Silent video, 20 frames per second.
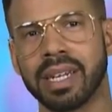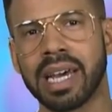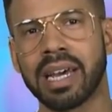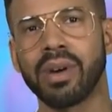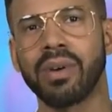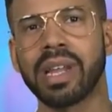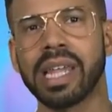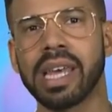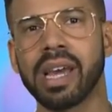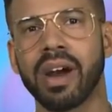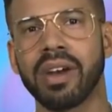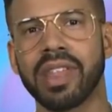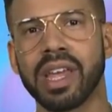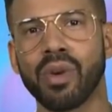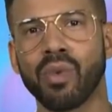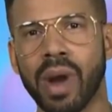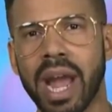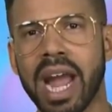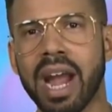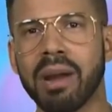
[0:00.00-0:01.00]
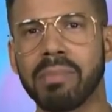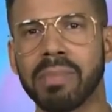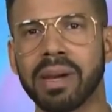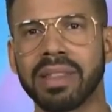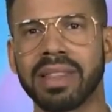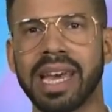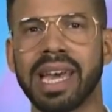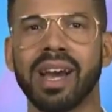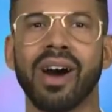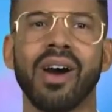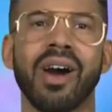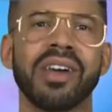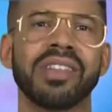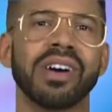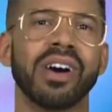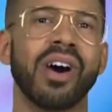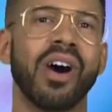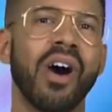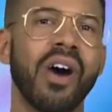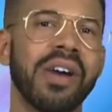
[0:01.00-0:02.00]
Not only are they rare, but they are
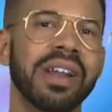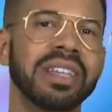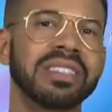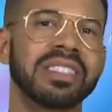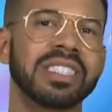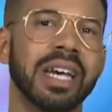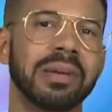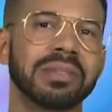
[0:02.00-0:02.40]
the hardest